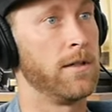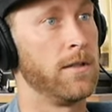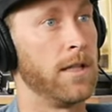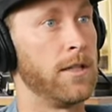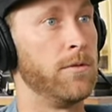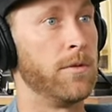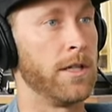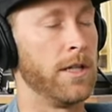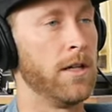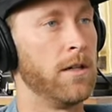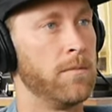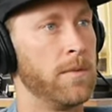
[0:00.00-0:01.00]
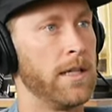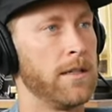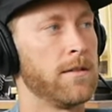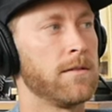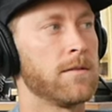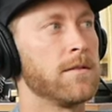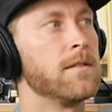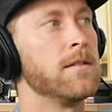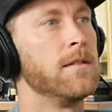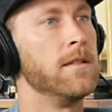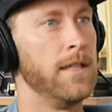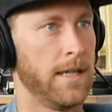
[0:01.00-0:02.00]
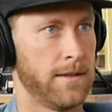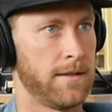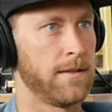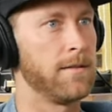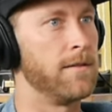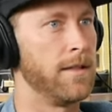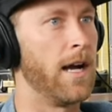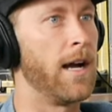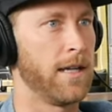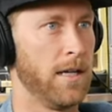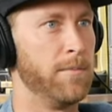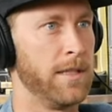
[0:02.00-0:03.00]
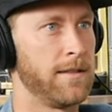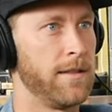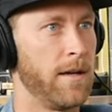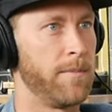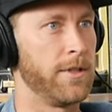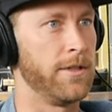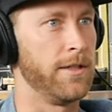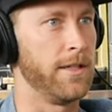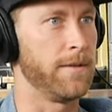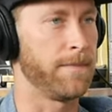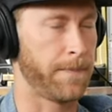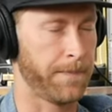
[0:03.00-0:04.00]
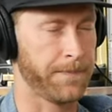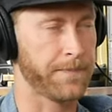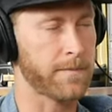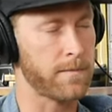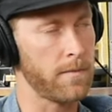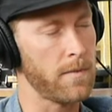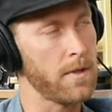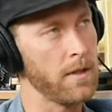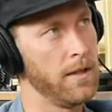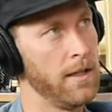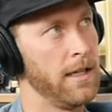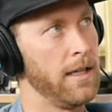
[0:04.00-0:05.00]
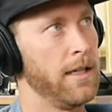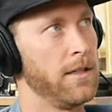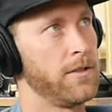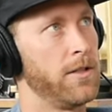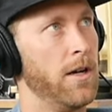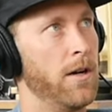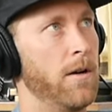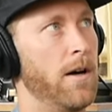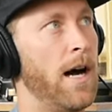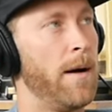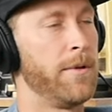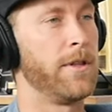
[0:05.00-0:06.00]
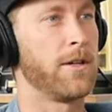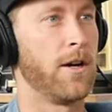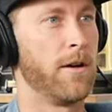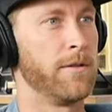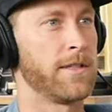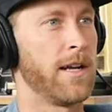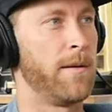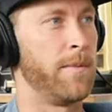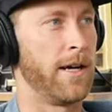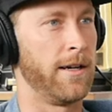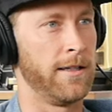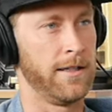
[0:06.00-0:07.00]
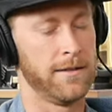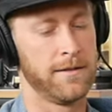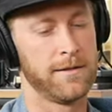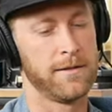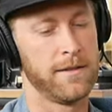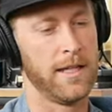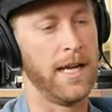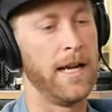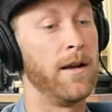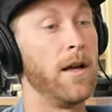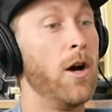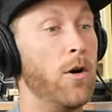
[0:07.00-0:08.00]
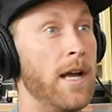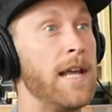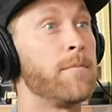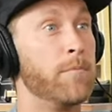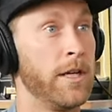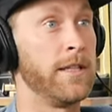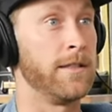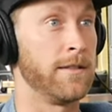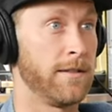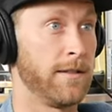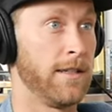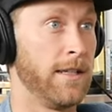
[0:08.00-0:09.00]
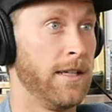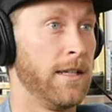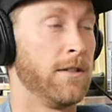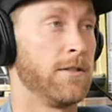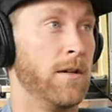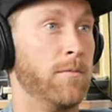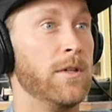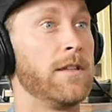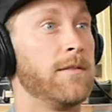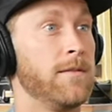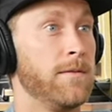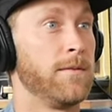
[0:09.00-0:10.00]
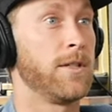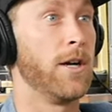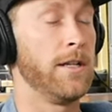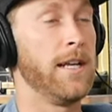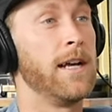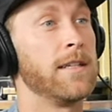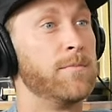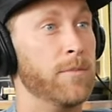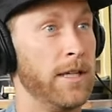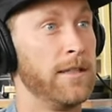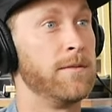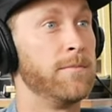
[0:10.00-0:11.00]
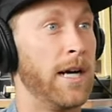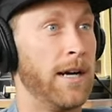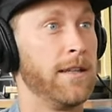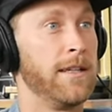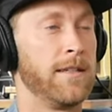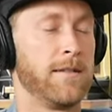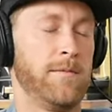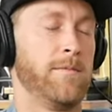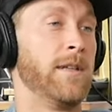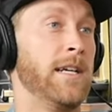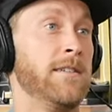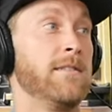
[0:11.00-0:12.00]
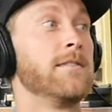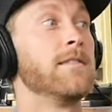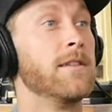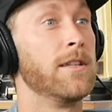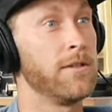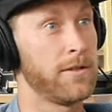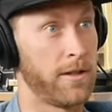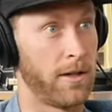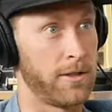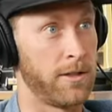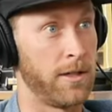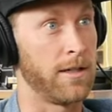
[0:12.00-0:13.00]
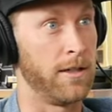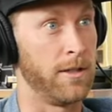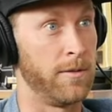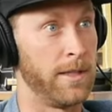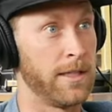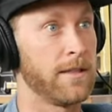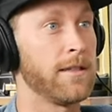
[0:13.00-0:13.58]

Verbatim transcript: Like, you want to go? I'm like, yes. Not going to miss the opportunity. So hop in the car with Scott Byerly and, oh, and Brenton. So I'm with Cody Hess, Brenton, Byerly. I'm like a little starstruck a little bit.